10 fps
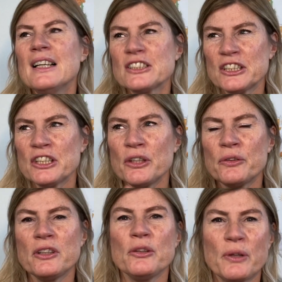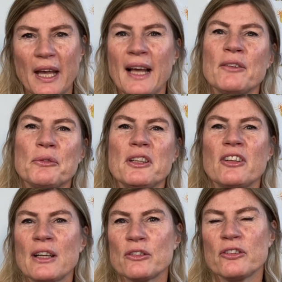to know that you can reach
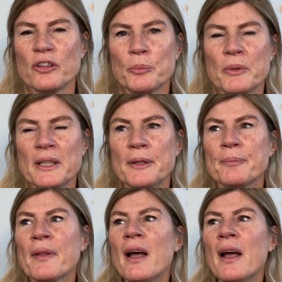out to somebody.